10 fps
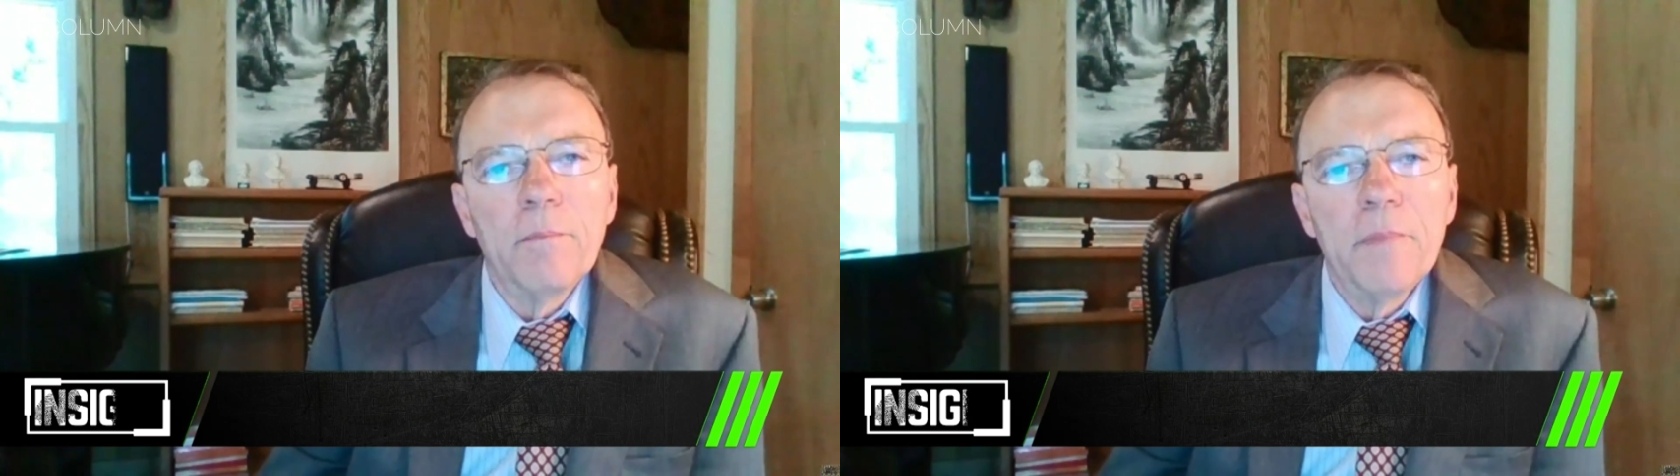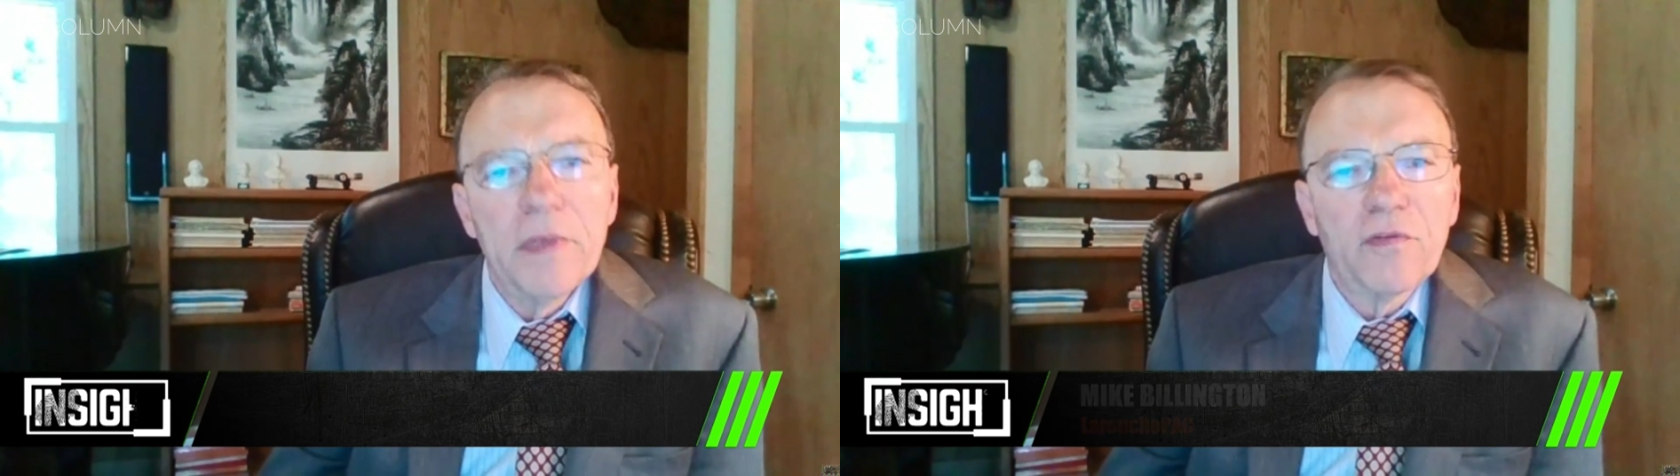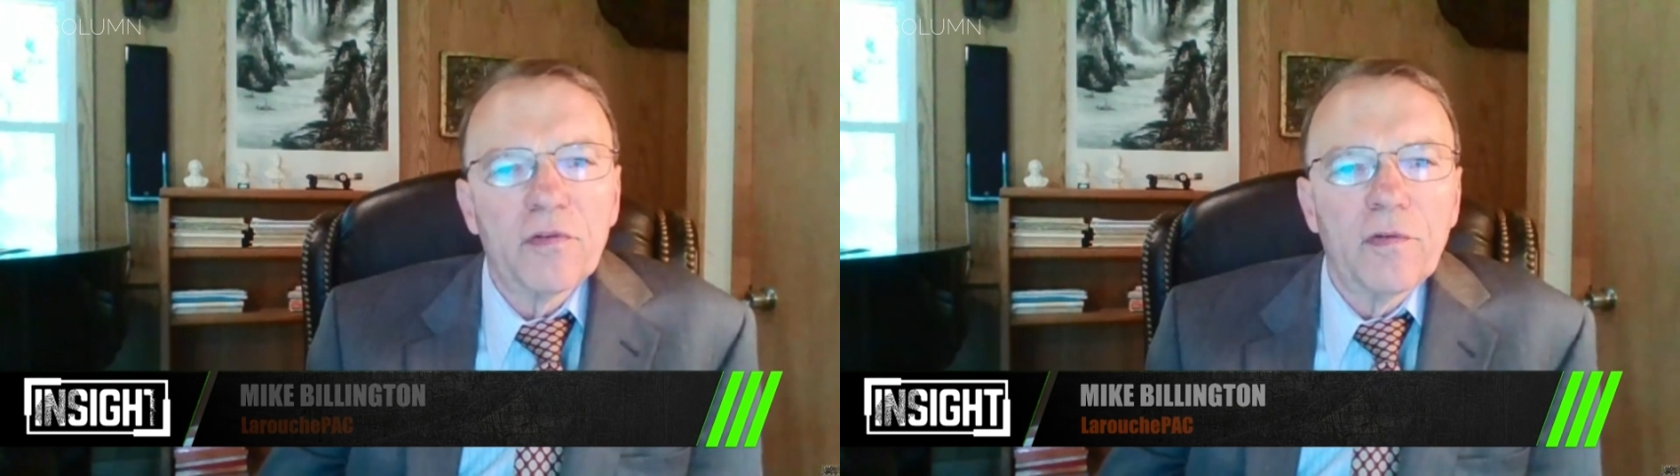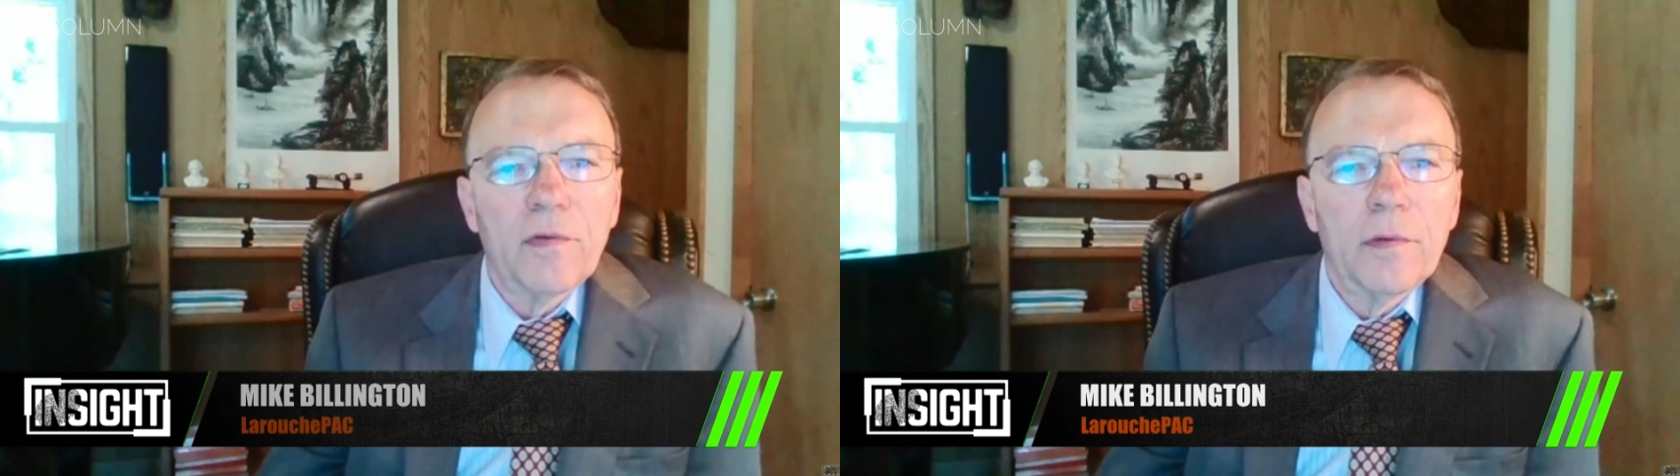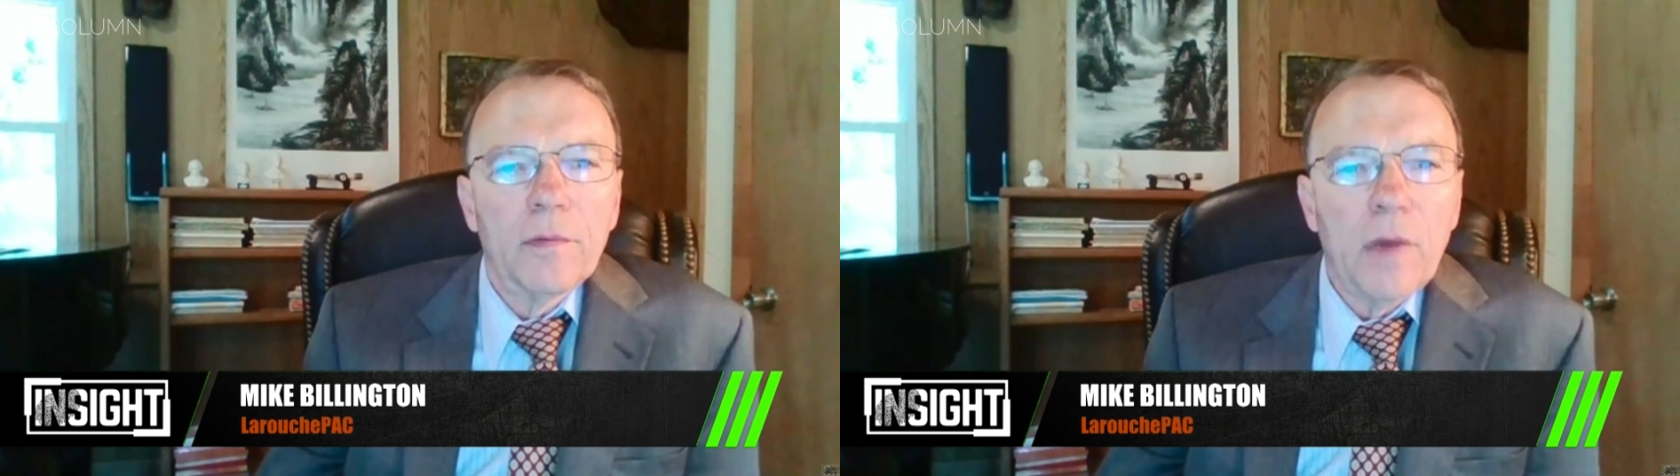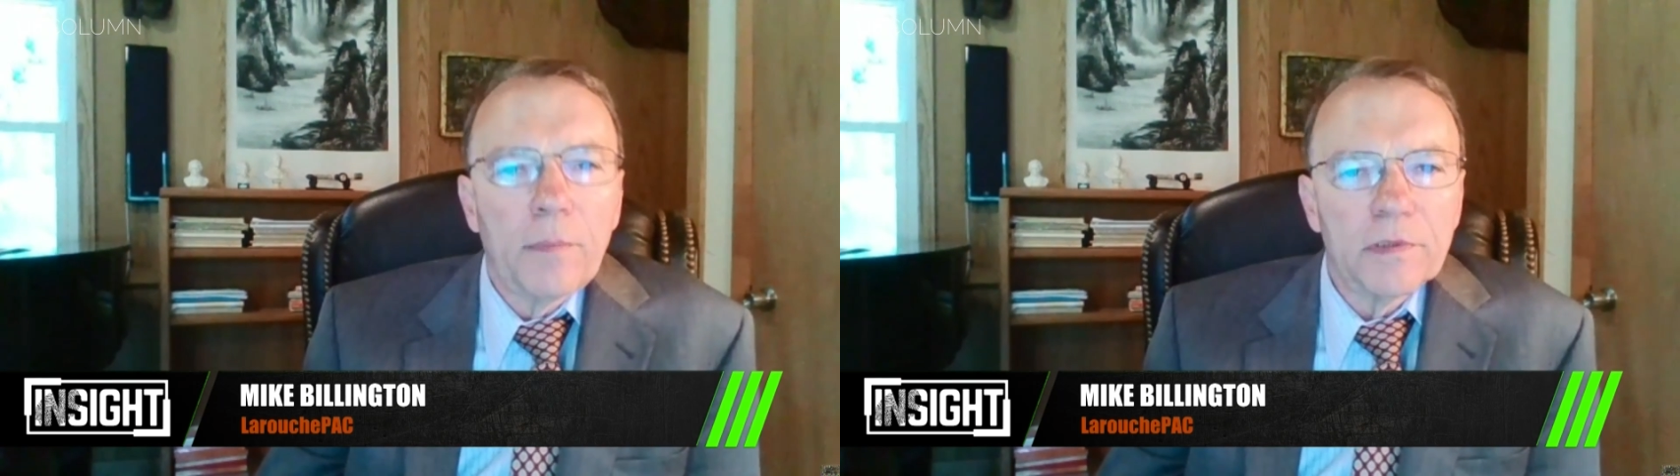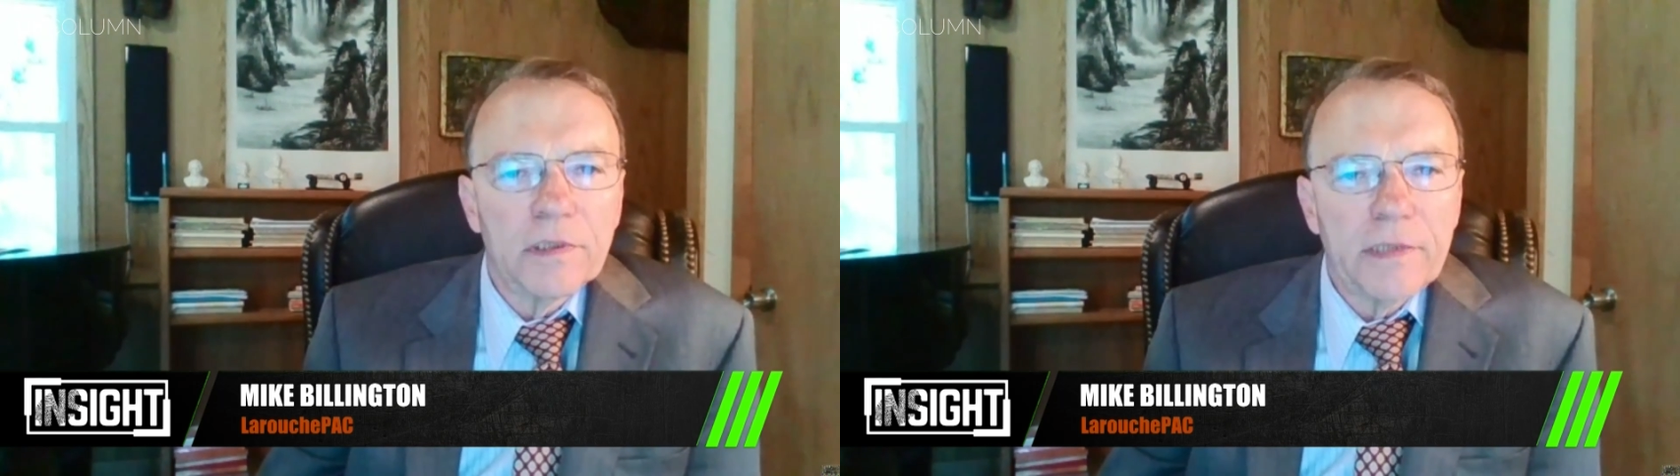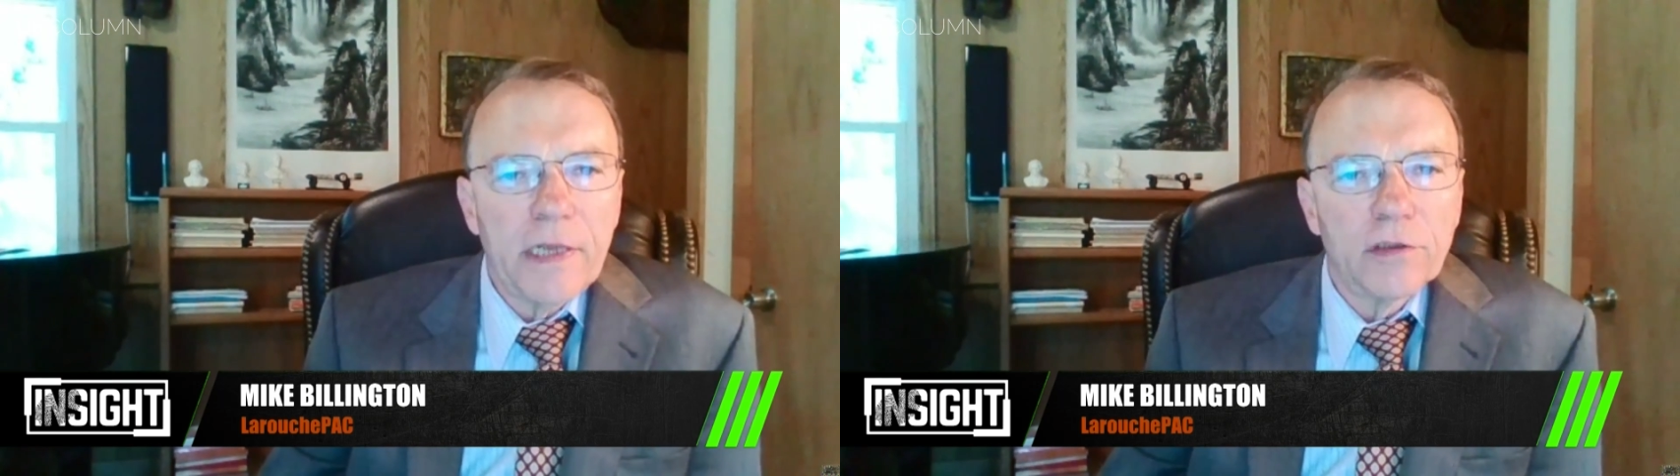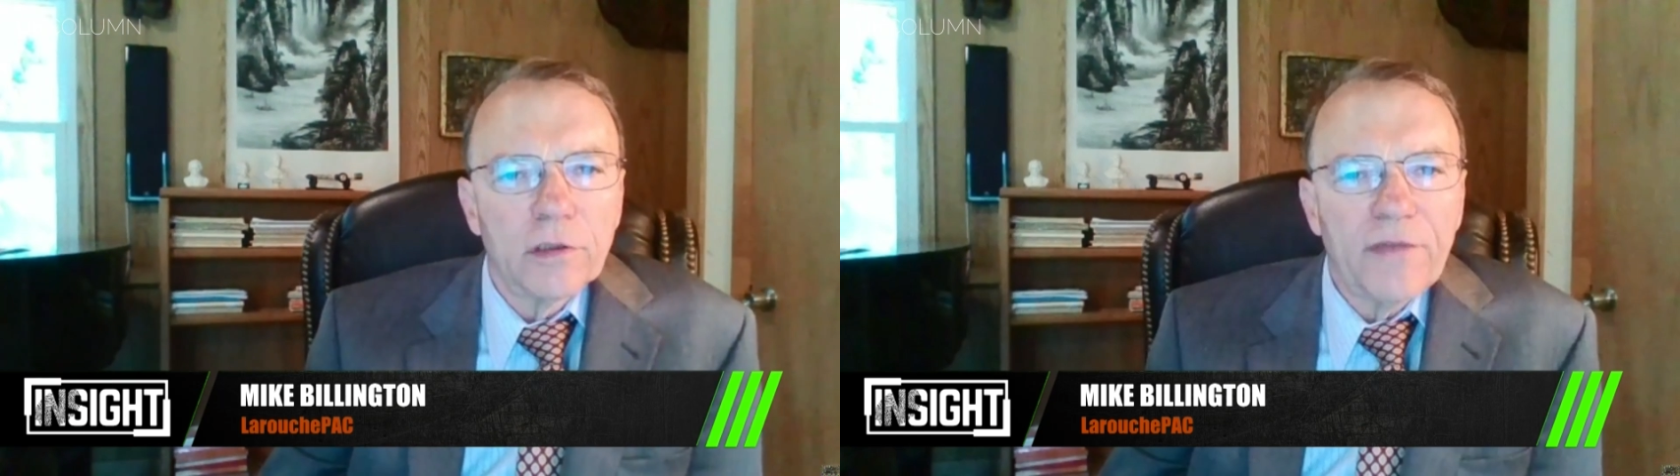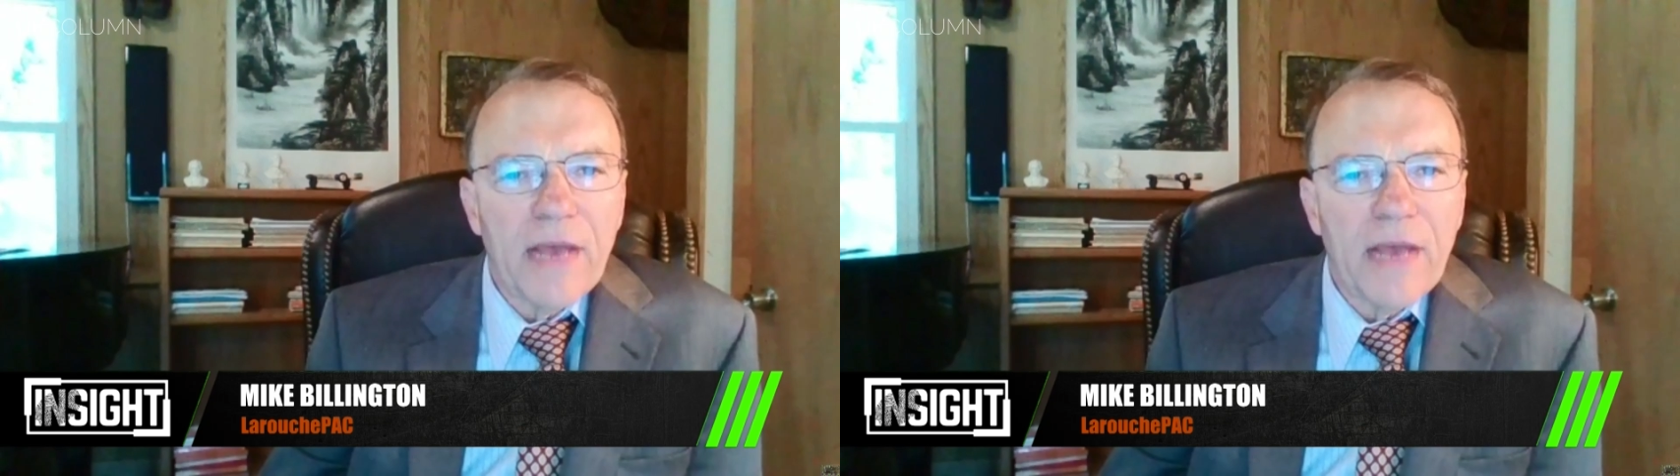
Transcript: misrepresentation of